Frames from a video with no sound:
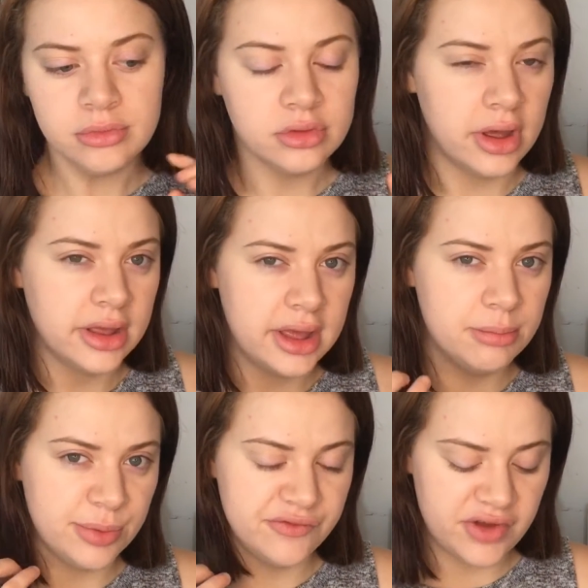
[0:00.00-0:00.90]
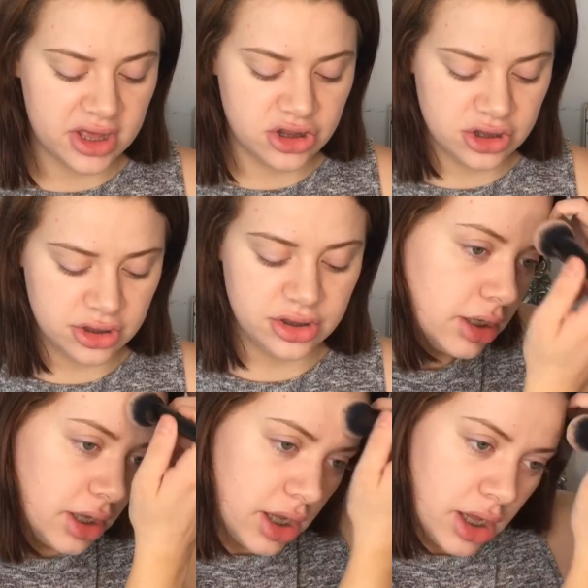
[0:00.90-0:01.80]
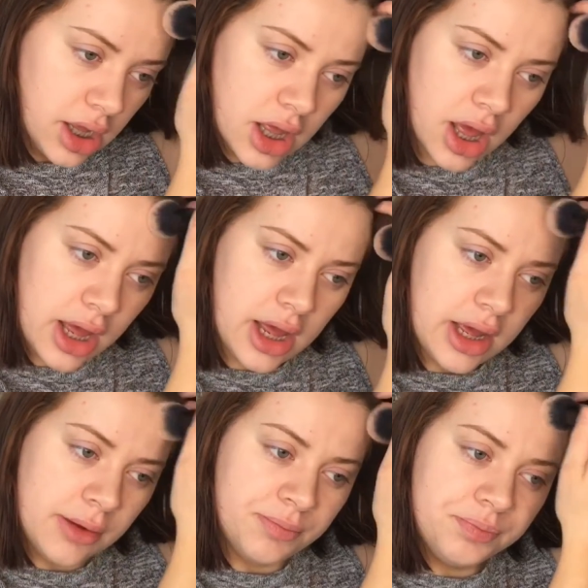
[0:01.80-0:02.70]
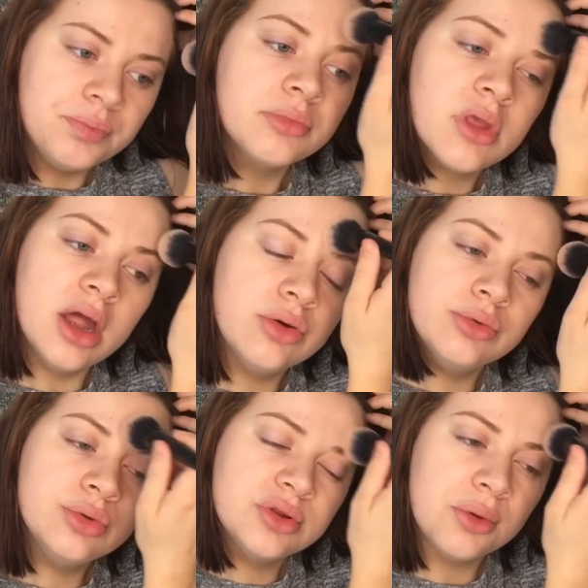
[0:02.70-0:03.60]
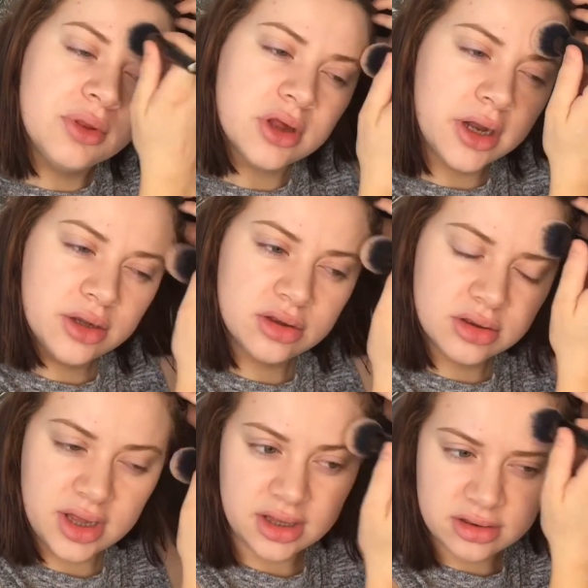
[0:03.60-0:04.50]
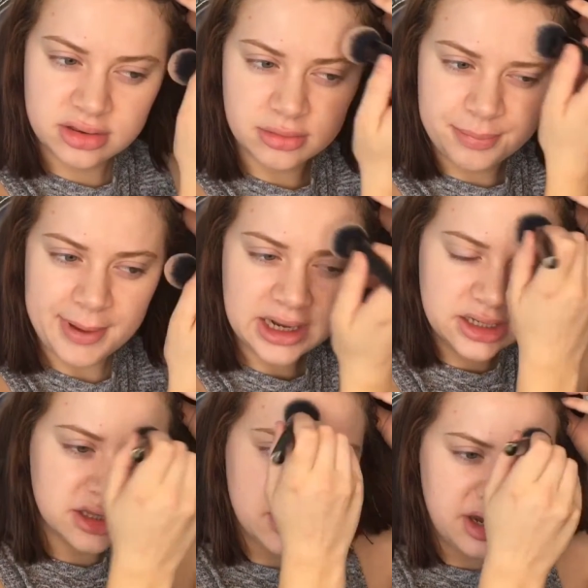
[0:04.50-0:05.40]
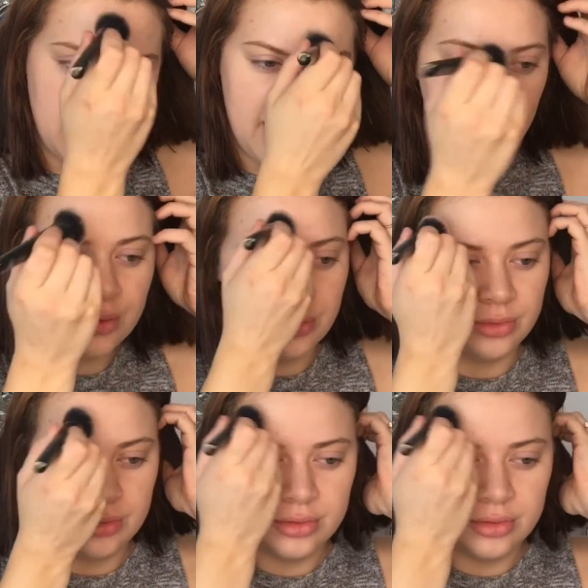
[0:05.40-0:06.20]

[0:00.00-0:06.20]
like imperfection, and also it's balancing out,